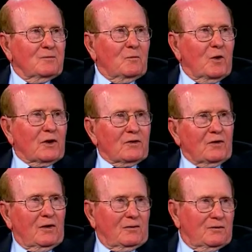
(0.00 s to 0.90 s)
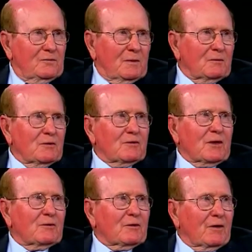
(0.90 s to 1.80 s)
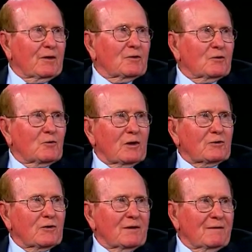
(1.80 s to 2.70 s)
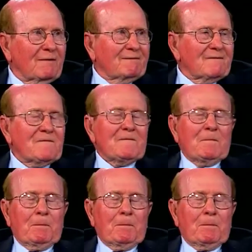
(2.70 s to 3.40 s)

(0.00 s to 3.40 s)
Morgenthau. You remember the Secretary of the Treasury? Oh yeah. yeah.